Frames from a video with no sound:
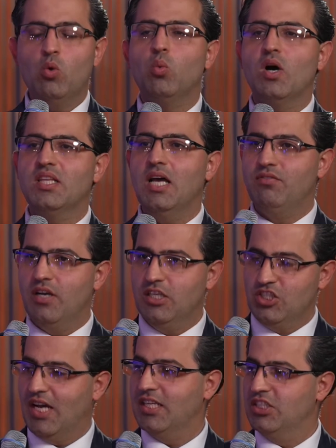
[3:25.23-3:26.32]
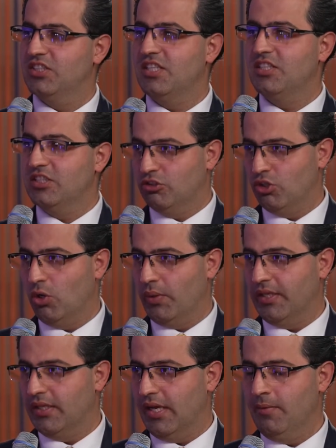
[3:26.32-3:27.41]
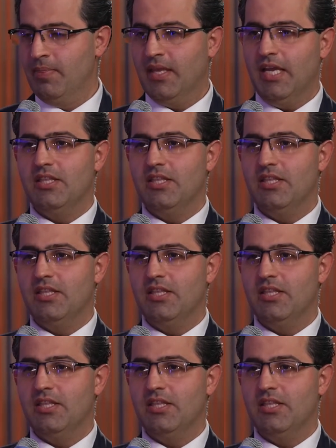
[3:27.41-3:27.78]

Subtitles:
whatever challenges that is growing there.